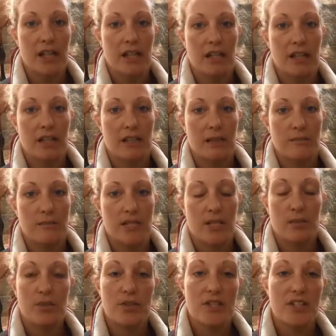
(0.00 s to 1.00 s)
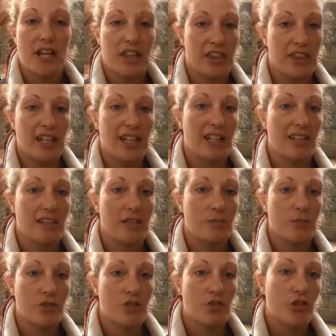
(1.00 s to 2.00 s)
So there was nothing
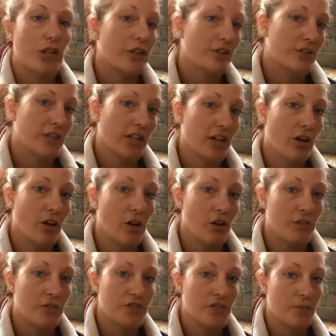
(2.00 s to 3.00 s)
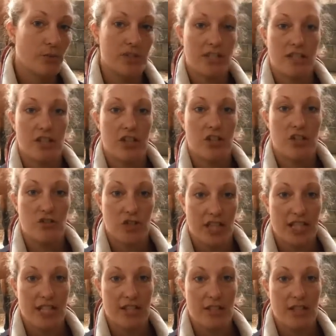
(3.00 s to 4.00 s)
that was triggering it off. She wasn't
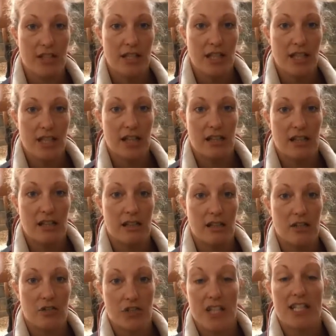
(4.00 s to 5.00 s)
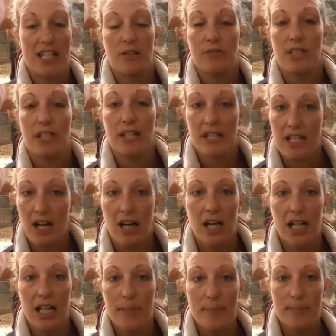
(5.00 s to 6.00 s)
stressed out at the
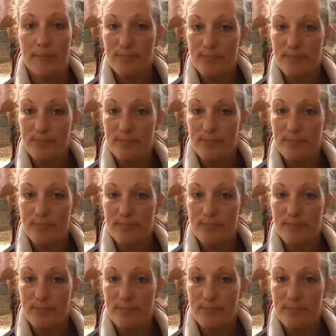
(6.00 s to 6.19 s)
time.